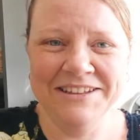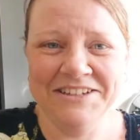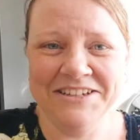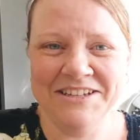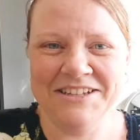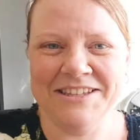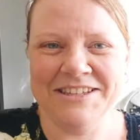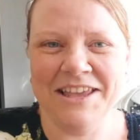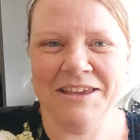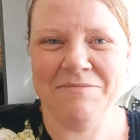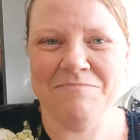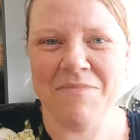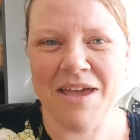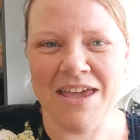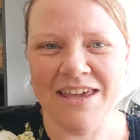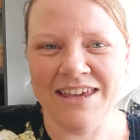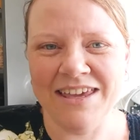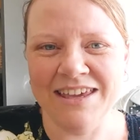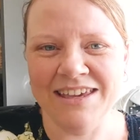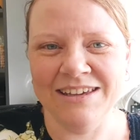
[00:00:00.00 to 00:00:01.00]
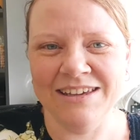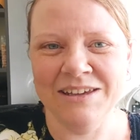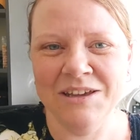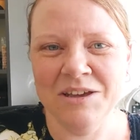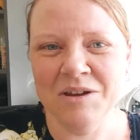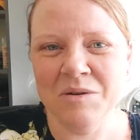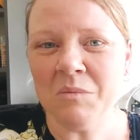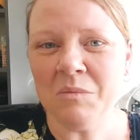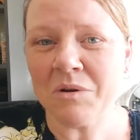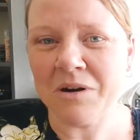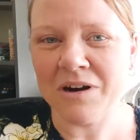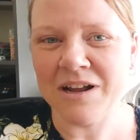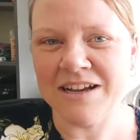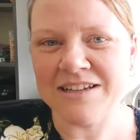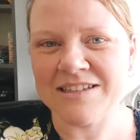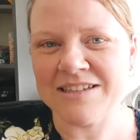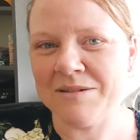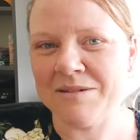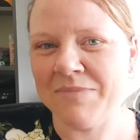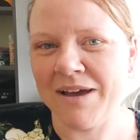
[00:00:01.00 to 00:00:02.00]
just like making
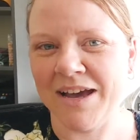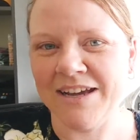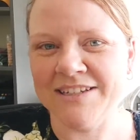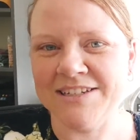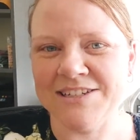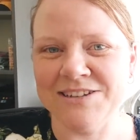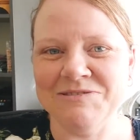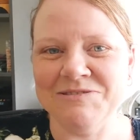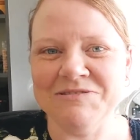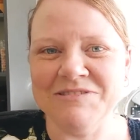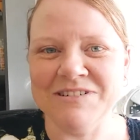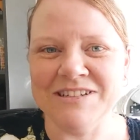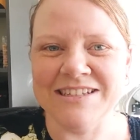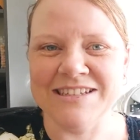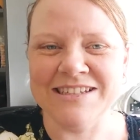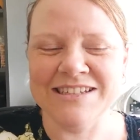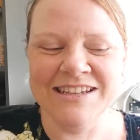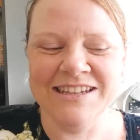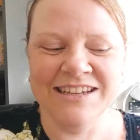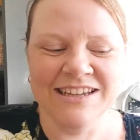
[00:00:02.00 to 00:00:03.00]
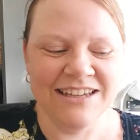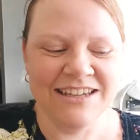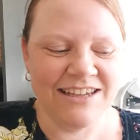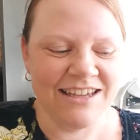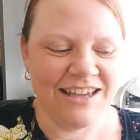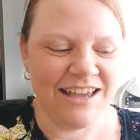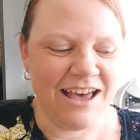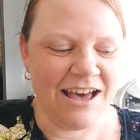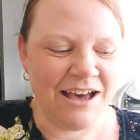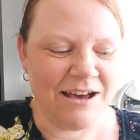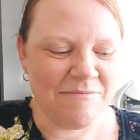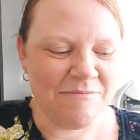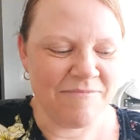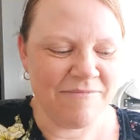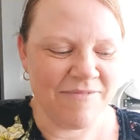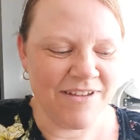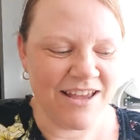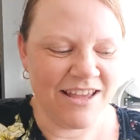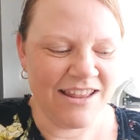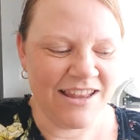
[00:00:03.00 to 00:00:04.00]
products and packaging orders.
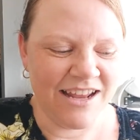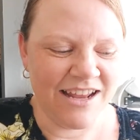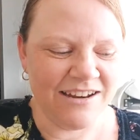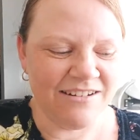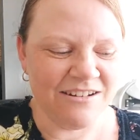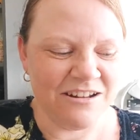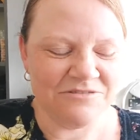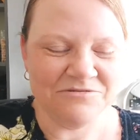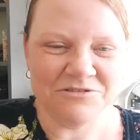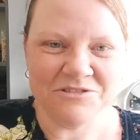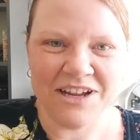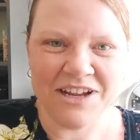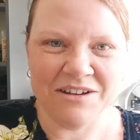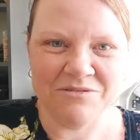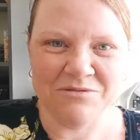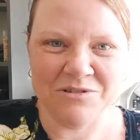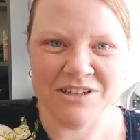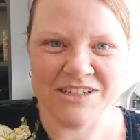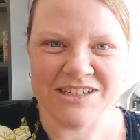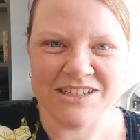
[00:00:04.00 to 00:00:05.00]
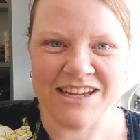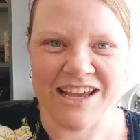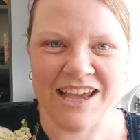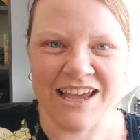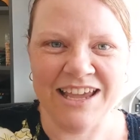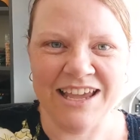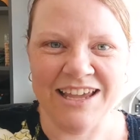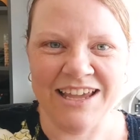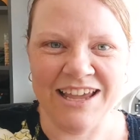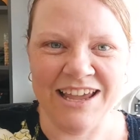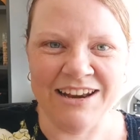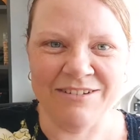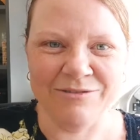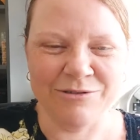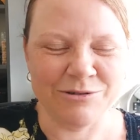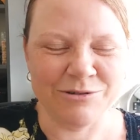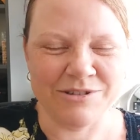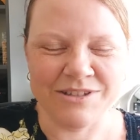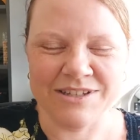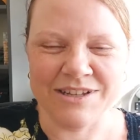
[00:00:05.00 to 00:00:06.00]
Um, and then a full day of work today, and of
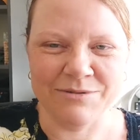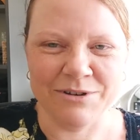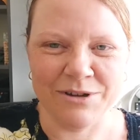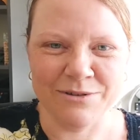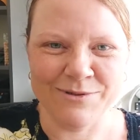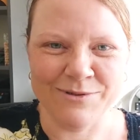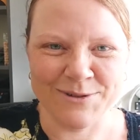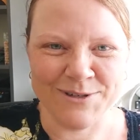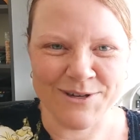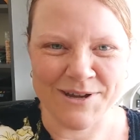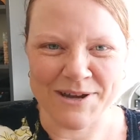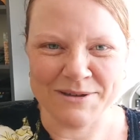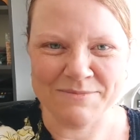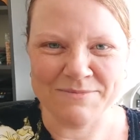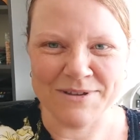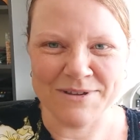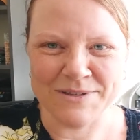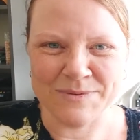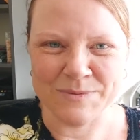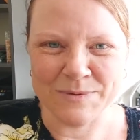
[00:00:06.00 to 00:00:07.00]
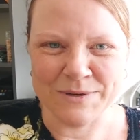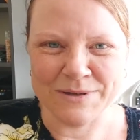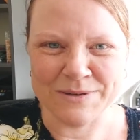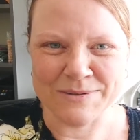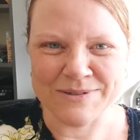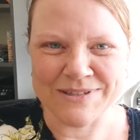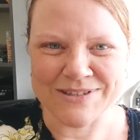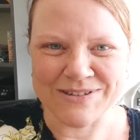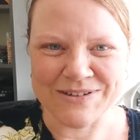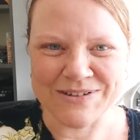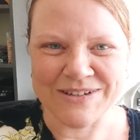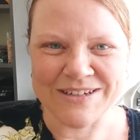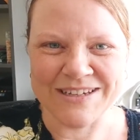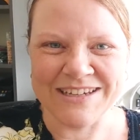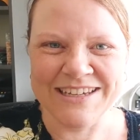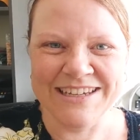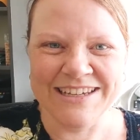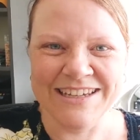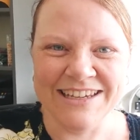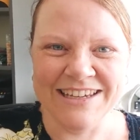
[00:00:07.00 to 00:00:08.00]
course I work full time as well. So
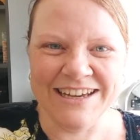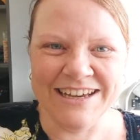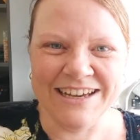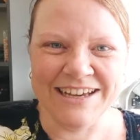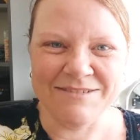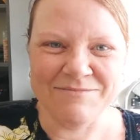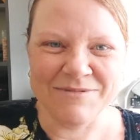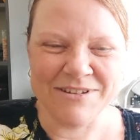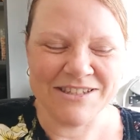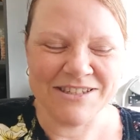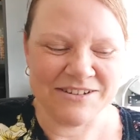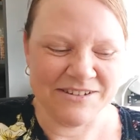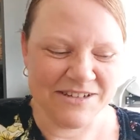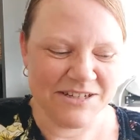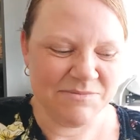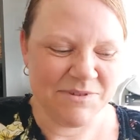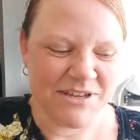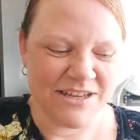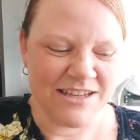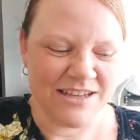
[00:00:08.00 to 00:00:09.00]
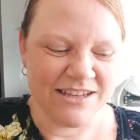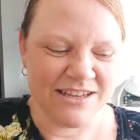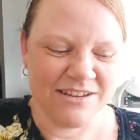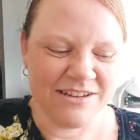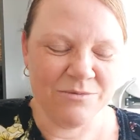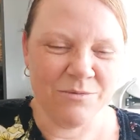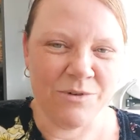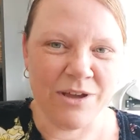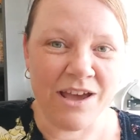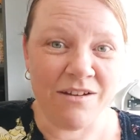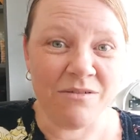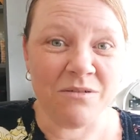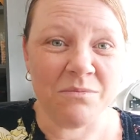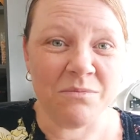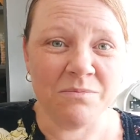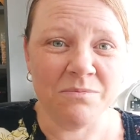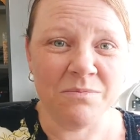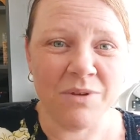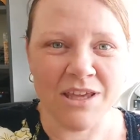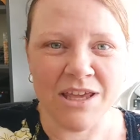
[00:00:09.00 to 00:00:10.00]
um, it's going to be we have a
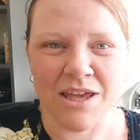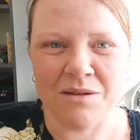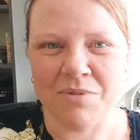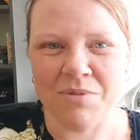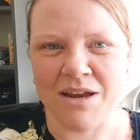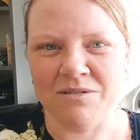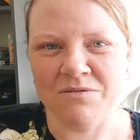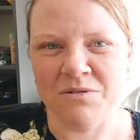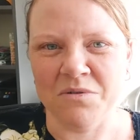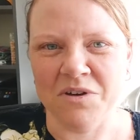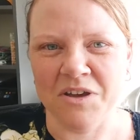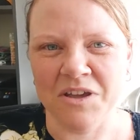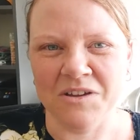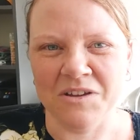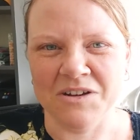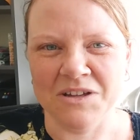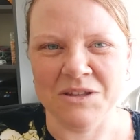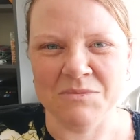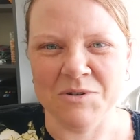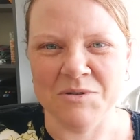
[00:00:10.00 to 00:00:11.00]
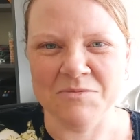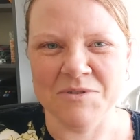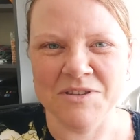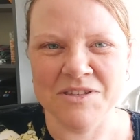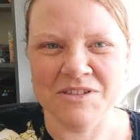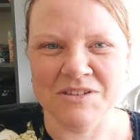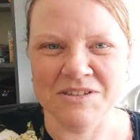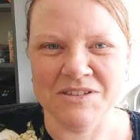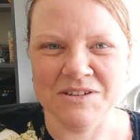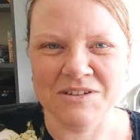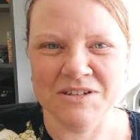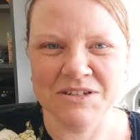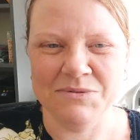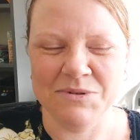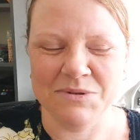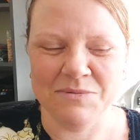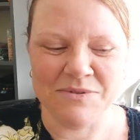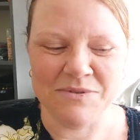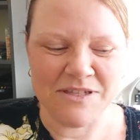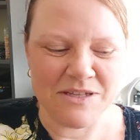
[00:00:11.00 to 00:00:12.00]
big campaign we're working on at the moment, so it's going to
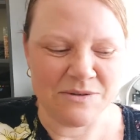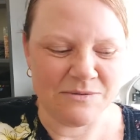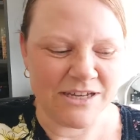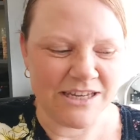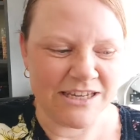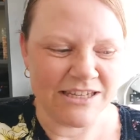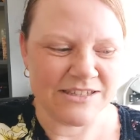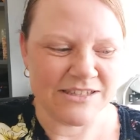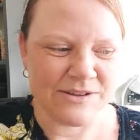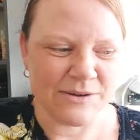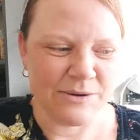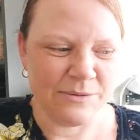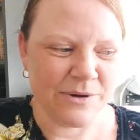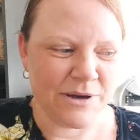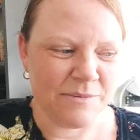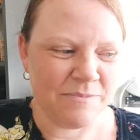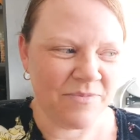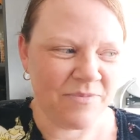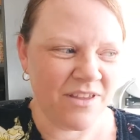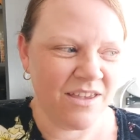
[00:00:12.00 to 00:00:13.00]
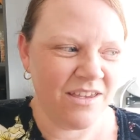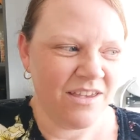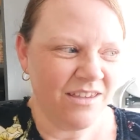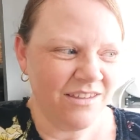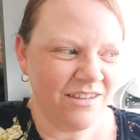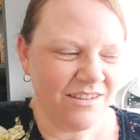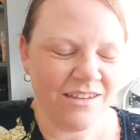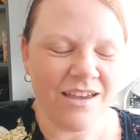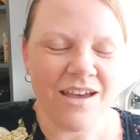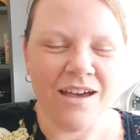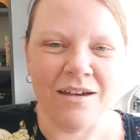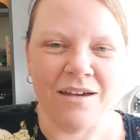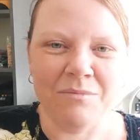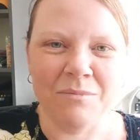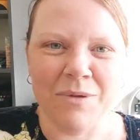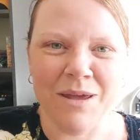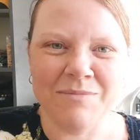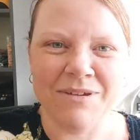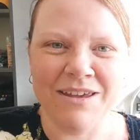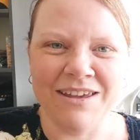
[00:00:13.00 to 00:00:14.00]
be a busy week. So um, yeah,
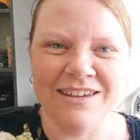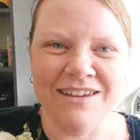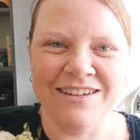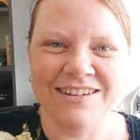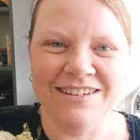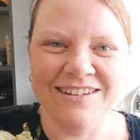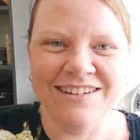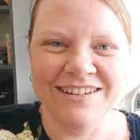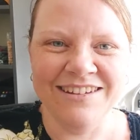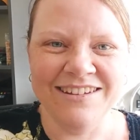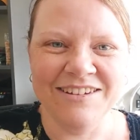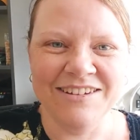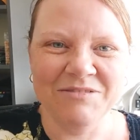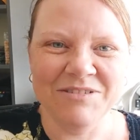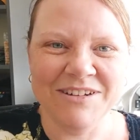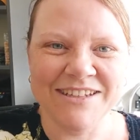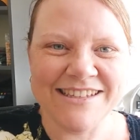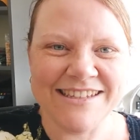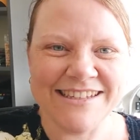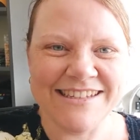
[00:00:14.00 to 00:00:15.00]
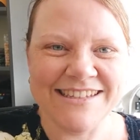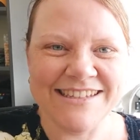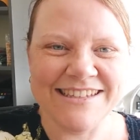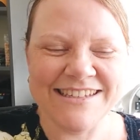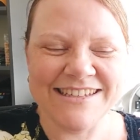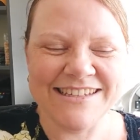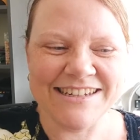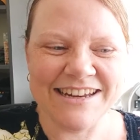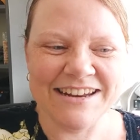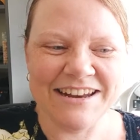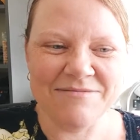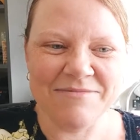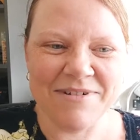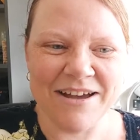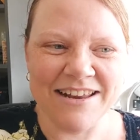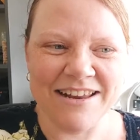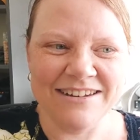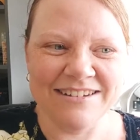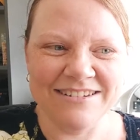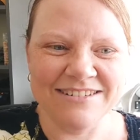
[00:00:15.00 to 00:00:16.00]
maybe once this is done, I
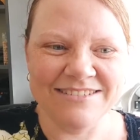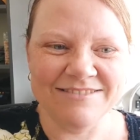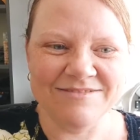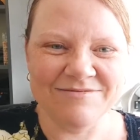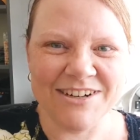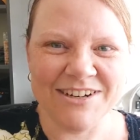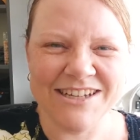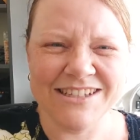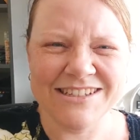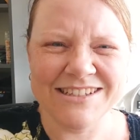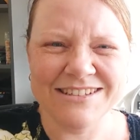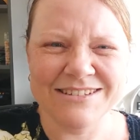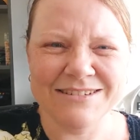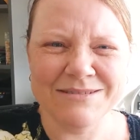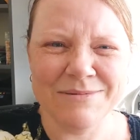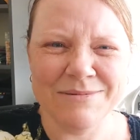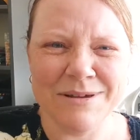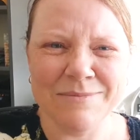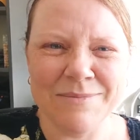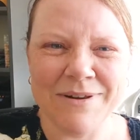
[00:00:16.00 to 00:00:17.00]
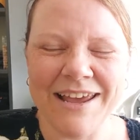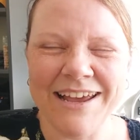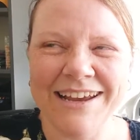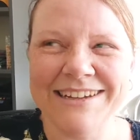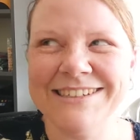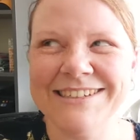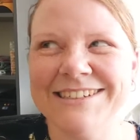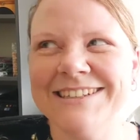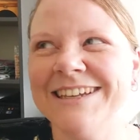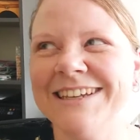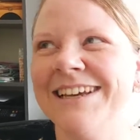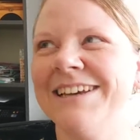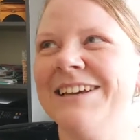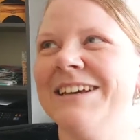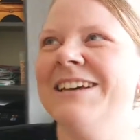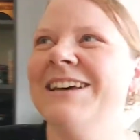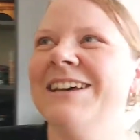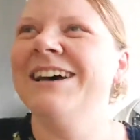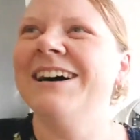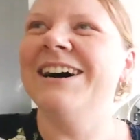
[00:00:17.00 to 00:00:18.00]
might rest a little bit. But actually,
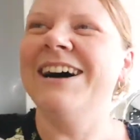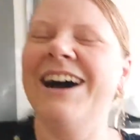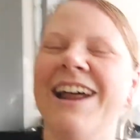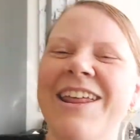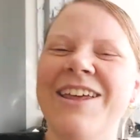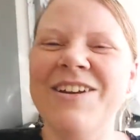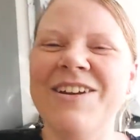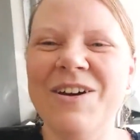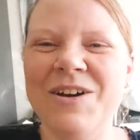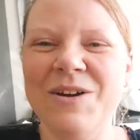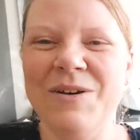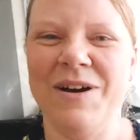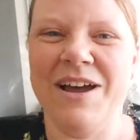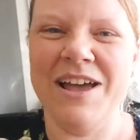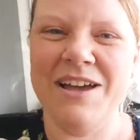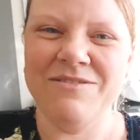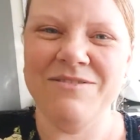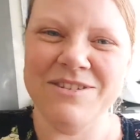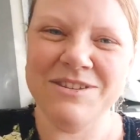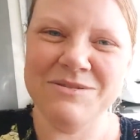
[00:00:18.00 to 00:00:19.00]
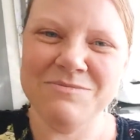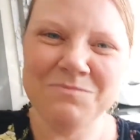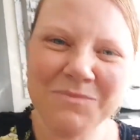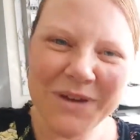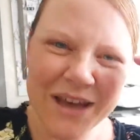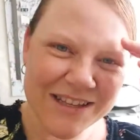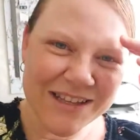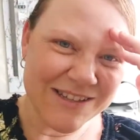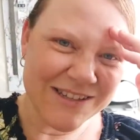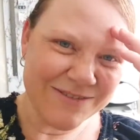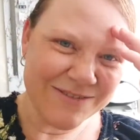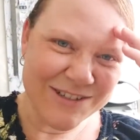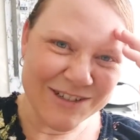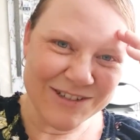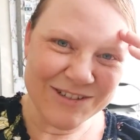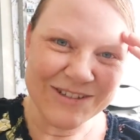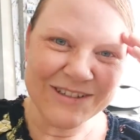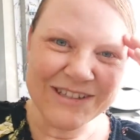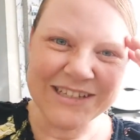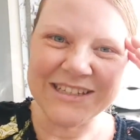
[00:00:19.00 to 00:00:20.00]
I don't know. I have this massive to
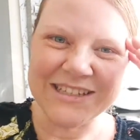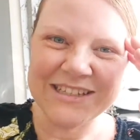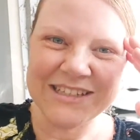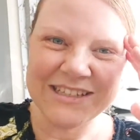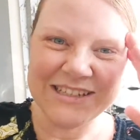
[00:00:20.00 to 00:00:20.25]
do list